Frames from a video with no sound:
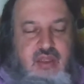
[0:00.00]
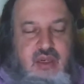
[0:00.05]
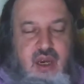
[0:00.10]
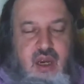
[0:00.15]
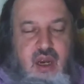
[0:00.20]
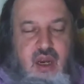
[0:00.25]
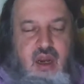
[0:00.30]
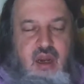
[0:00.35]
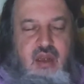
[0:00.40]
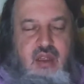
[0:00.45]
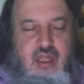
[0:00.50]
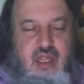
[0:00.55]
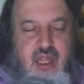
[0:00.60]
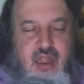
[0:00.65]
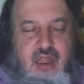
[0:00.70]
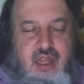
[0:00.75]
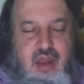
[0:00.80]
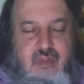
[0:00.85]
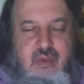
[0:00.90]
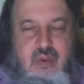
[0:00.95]
It's hard to
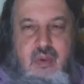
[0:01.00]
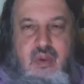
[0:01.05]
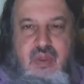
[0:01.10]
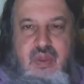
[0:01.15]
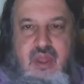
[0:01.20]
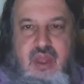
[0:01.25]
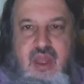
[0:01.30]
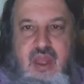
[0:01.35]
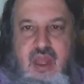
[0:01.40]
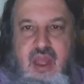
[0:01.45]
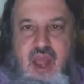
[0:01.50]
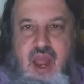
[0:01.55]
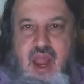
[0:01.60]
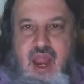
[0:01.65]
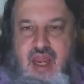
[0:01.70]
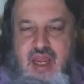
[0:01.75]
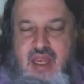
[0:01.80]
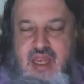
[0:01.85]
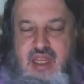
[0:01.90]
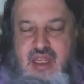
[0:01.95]
come up with
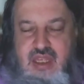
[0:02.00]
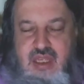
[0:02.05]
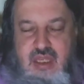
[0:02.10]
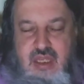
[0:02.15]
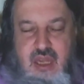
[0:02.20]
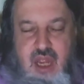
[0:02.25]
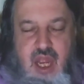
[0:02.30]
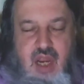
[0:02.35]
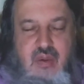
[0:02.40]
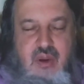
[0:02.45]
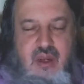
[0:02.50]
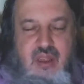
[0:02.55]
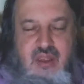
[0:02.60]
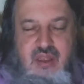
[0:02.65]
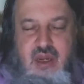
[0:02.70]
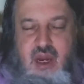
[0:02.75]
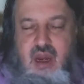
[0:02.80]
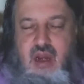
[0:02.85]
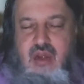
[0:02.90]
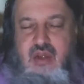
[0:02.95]
ideas to talk about.
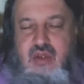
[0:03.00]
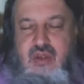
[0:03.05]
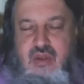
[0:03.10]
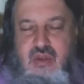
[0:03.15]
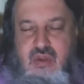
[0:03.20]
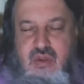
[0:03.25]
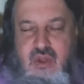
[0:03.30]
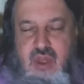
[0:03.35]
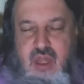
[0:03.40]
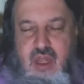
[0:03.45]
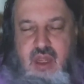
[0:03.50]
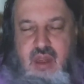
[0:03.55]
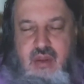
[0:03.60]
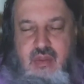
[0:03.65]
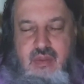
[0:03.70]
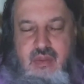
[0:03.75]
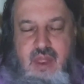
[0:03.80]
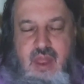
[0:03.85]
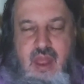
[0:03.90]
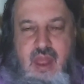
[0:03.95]
It's hard to
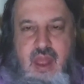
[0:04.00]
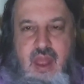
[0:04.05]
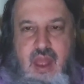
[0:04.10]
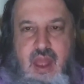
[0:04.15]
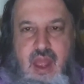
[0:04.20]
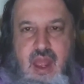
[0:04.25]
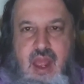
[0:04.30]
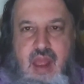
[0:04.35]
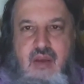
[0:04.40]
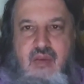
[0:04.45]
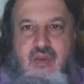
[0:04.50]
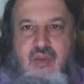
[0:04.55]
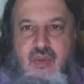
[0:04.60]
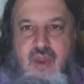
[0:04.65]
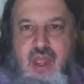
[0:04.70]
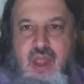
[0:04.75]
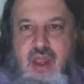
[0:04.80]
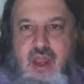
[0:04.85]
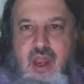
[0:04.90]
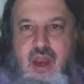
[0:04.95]
uh, have the
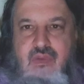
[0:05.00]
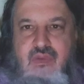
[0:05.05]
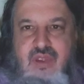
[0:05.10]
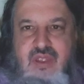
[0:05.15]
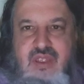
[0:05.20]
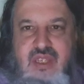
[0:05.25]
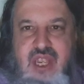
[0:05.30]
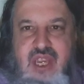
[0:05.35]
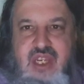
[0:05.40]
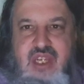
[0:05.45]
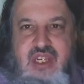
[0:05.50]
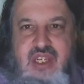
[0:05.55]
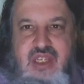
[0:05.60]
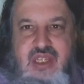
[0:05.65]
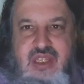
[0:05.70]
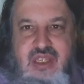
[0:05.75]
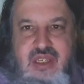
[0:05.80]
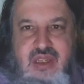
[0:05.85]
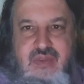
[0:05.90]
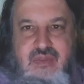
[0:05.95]
right
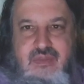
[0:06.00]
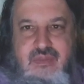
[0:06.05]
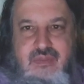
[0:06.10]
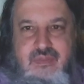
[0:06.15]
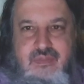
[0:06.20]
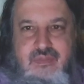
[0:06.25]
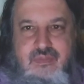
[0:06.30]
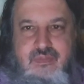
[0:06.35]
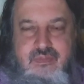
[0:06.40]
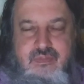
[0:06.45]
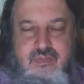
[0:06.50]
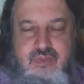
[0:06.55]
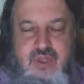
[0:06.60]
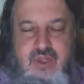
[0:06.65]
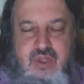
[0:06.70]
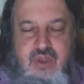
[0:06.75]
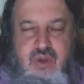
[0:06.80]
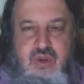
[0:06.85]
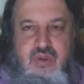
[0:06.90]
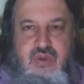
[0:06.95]
conversations and
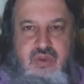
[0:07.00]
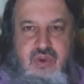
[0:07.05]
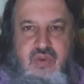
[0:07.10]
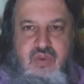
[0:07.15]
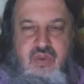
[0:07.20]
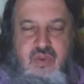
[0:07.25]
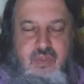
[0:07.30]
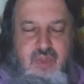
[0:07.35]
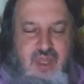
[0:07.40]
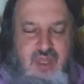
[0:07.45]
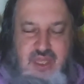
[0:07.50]
so on and so forth.